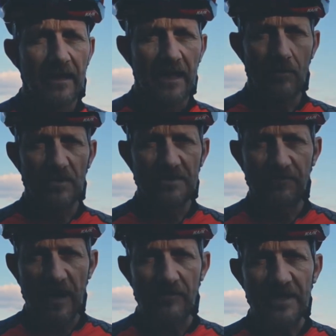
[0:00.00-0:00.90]
It was
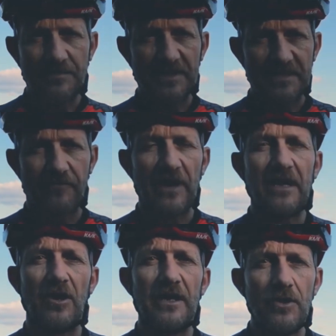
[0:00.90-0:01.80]
very specific,
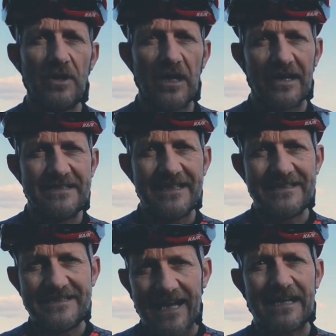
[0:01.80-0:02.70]
and I utilized
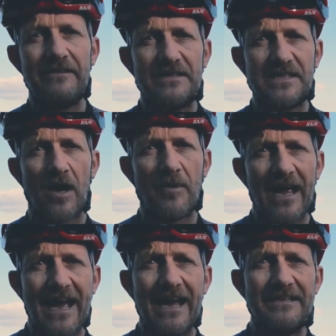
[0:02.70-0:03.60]
exactly the time I
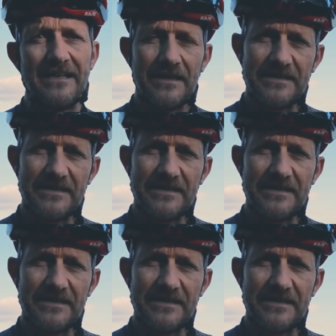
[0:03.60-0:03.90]
had